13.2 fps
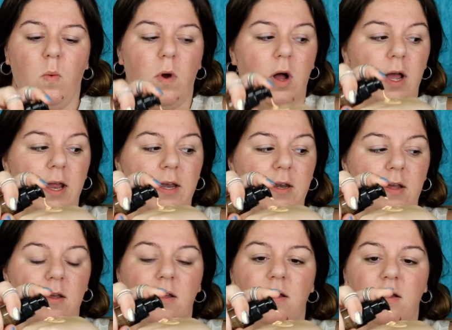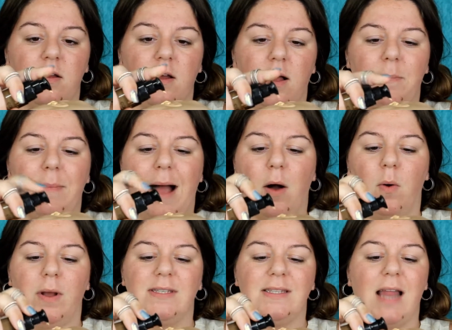One,
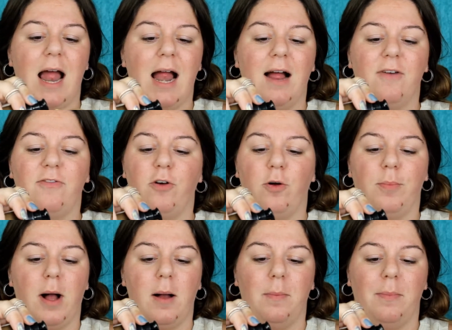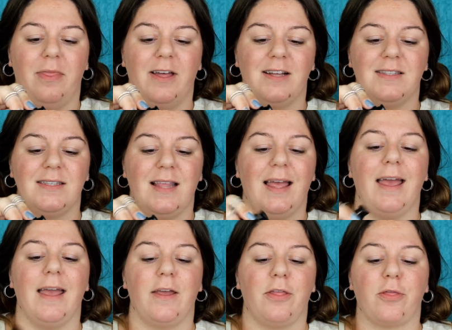it's not a full pump. That's
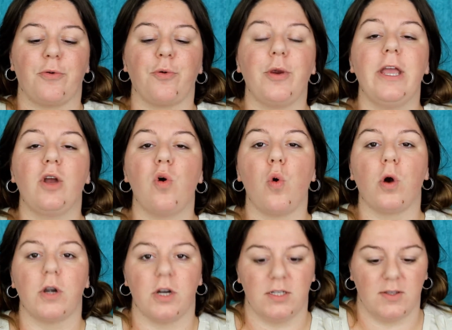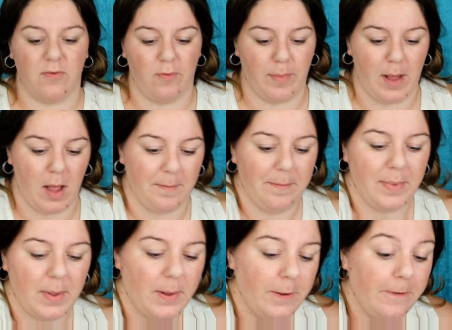like 3/4 of a pump.
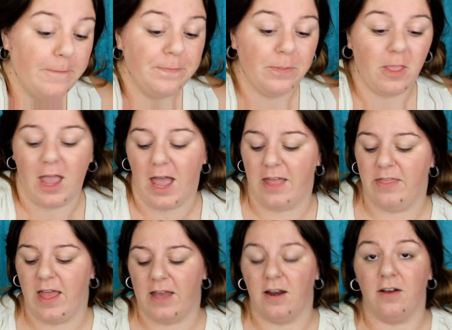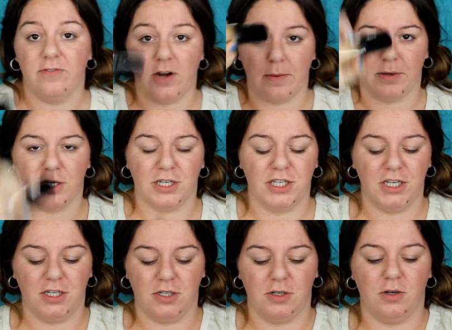And then of number
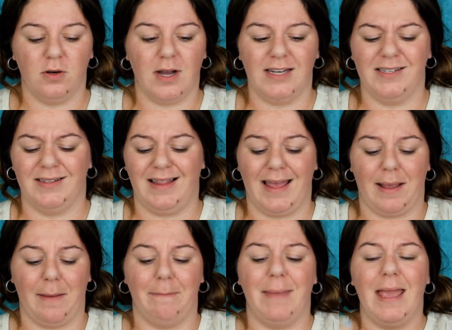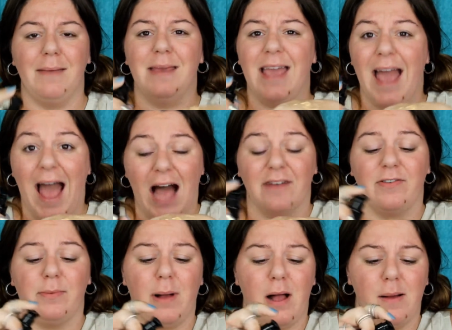2, I do like maybe
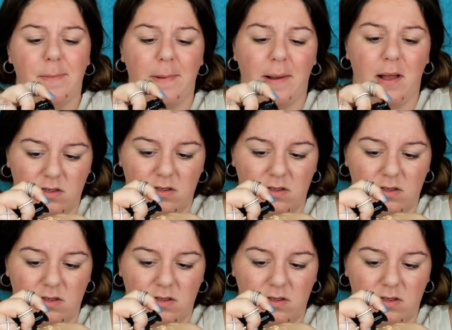half a pump.